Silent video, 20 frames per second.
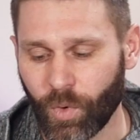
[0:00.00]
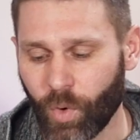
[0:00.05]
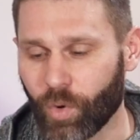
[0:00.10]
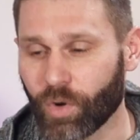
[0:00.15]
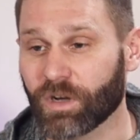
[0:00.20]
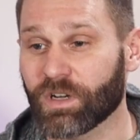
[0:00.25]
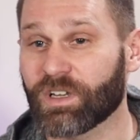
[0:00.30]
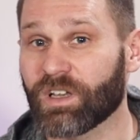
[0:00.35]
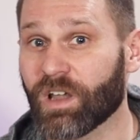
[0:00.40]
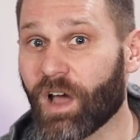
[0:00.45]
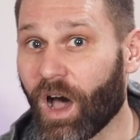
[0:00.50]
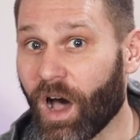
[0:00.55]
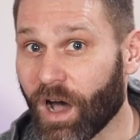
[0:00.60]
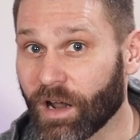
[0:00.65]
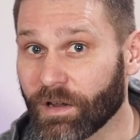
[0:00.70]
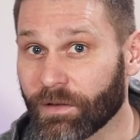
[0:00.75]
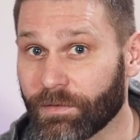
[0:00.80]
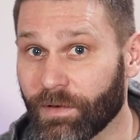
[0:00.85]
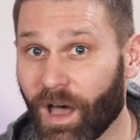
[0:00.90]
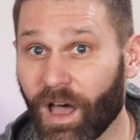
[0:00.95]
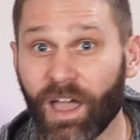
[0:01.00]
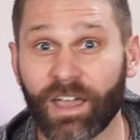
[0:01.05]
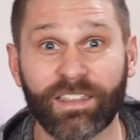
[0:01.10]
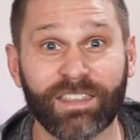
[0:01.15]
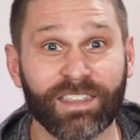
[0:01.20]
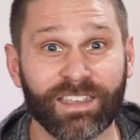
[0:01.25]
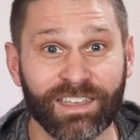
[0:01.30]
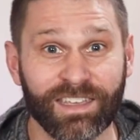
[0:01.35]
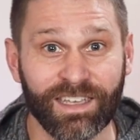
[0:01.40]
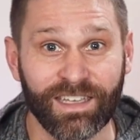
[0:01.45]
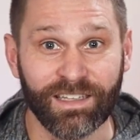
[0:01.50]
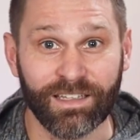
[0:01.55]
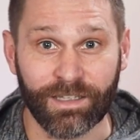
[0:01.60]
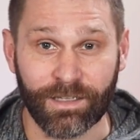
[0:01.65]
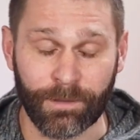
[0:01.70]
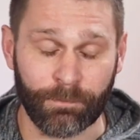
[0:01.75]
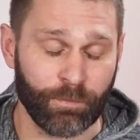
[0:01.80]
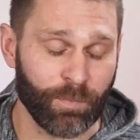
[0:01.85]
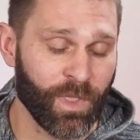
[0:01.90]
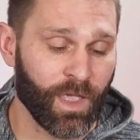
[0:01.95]
or tonify the
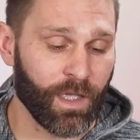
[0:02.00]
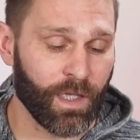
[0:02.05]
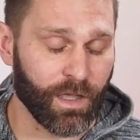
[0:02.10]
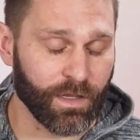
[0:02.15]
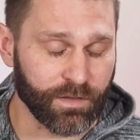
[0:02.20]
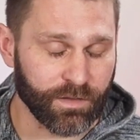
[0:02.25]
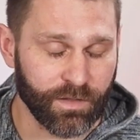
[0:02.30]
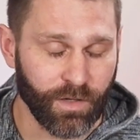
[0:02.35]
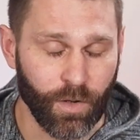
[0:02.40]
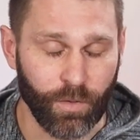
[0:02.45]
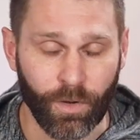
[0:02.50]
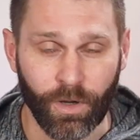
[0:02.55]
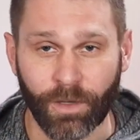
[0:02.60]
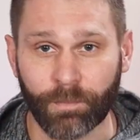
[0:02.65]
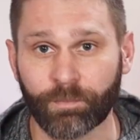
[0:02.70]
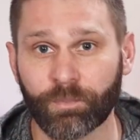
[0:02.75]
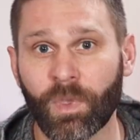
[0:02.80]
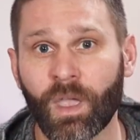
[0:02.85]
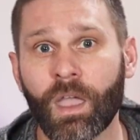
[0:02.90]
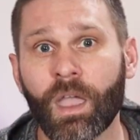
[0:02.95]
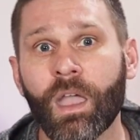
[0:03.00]
kidney, and so on.